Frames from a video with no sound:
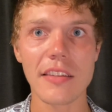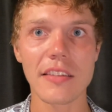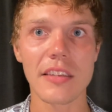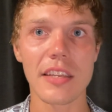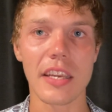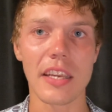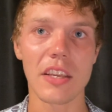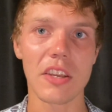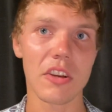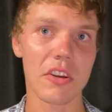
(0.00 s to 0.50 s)

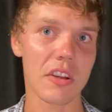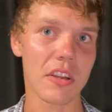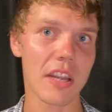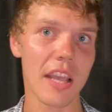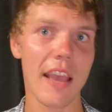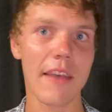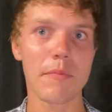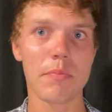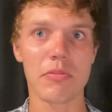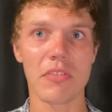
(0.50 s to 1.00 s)
tank, you're going to
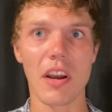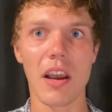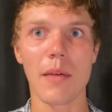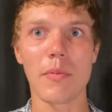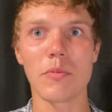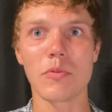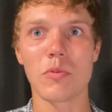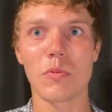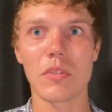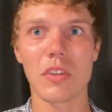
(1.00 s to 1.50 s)
have
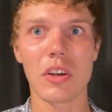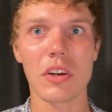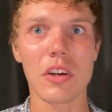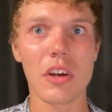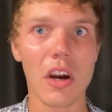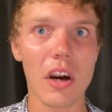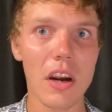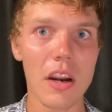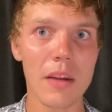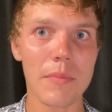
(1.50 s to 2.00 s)
problems with your
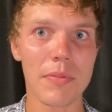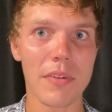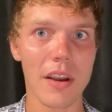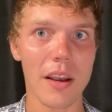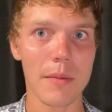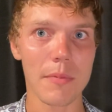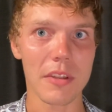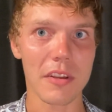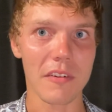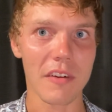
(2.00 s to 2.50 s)
car
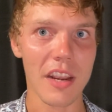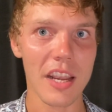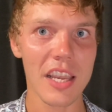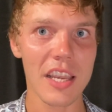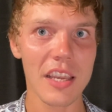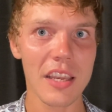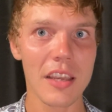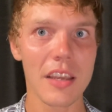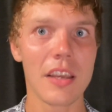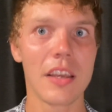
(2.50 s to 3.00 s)
probably,
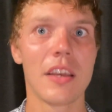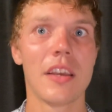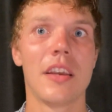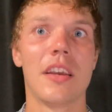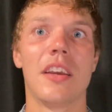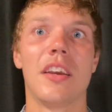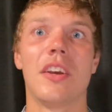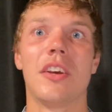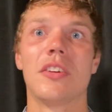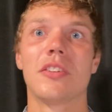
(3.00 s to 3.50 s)
right?
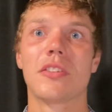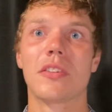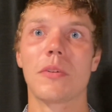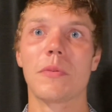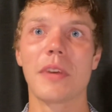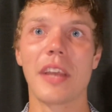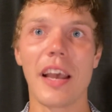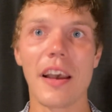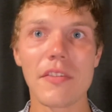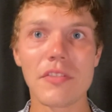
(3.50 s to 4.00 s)
So
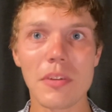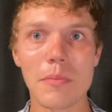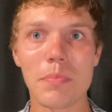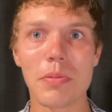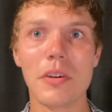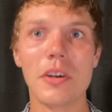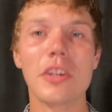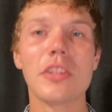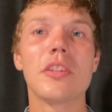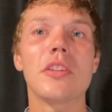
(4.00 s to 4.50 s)
we have to
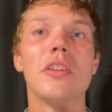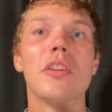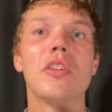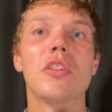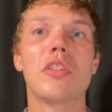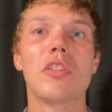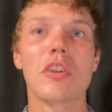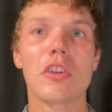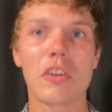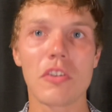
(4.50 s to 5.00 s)
put
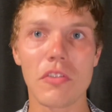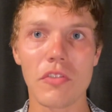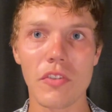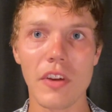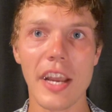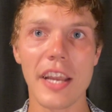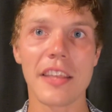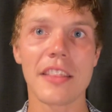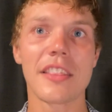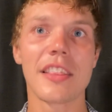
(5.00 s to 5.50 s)
the
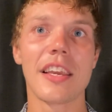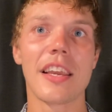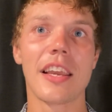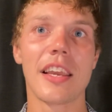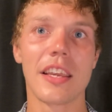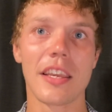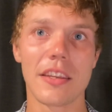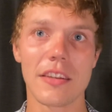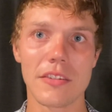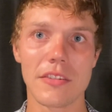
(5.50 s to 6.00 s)
correct
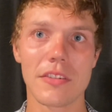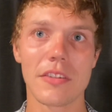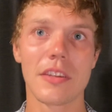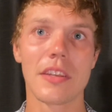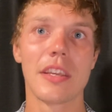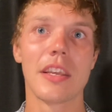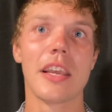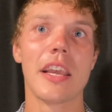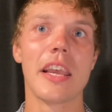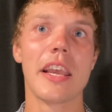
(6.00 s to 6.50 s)
things
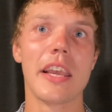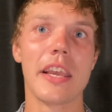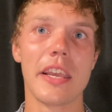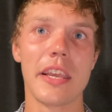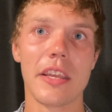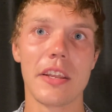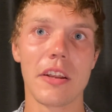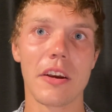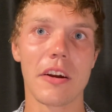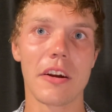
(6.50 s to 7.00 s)

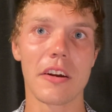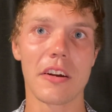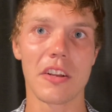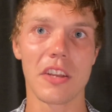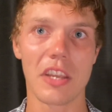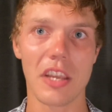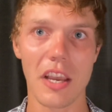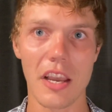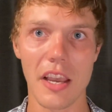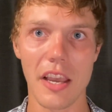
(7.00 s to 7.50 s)
in our
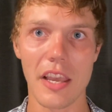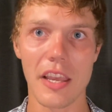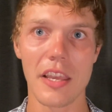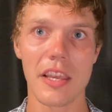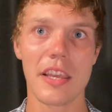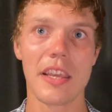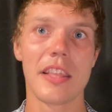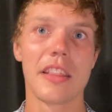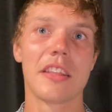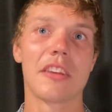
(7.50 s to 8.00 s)
gut.
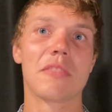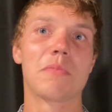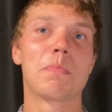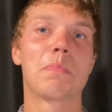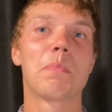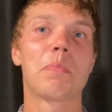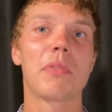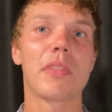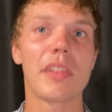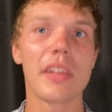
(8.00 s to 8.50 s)
There's
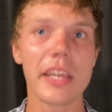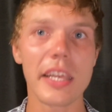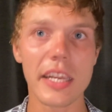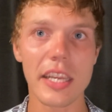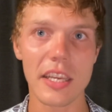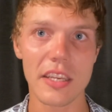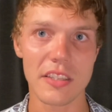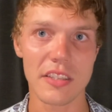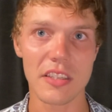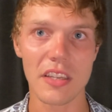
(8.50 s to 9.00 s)
plenty
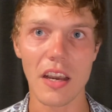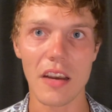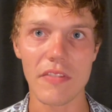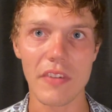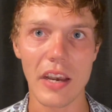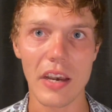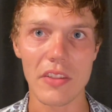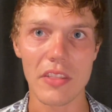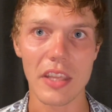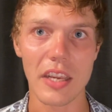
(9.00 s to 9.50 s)
of stuff
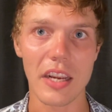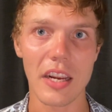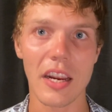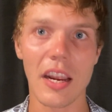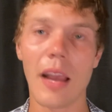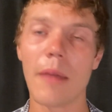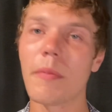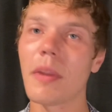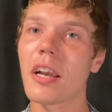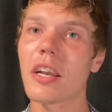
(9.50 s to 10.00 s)
out there.
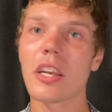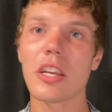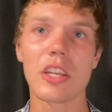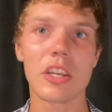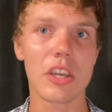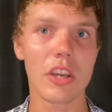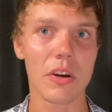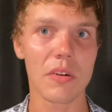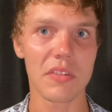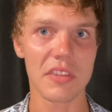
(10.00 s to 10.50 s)
I'm not going to
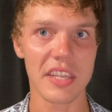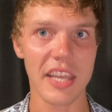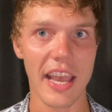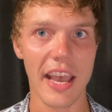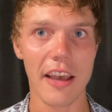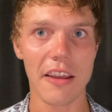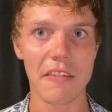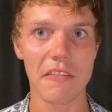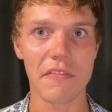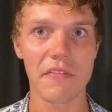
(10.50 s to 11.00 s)
go into
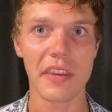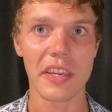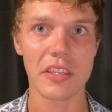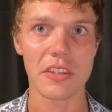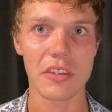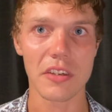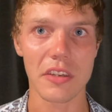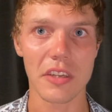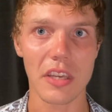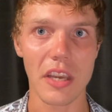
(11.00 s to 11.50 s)
how to fix
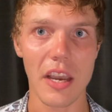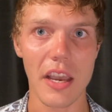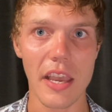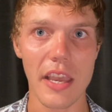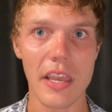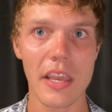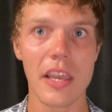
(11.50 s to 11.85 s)
your gut.